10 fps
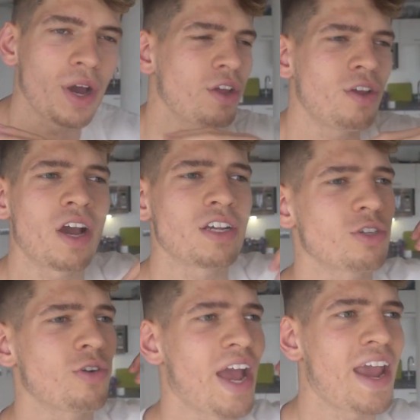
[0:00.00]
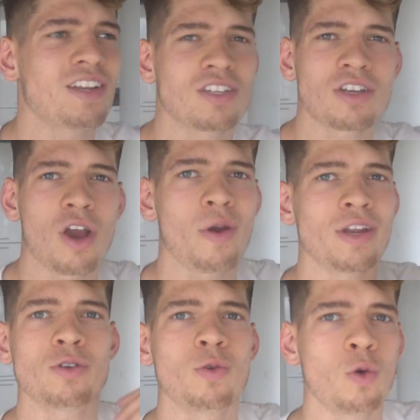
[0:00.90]
I know you guys saw it ages ago
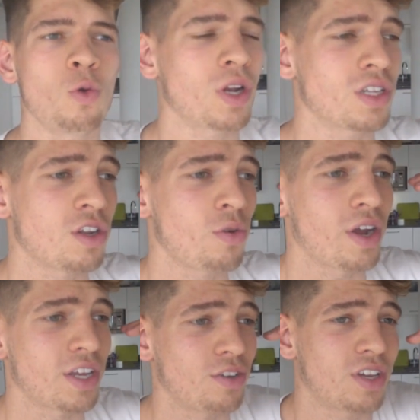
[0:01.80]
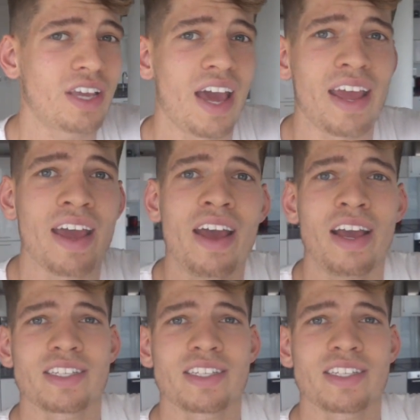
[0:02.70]
and you all wanted to know where you can get it.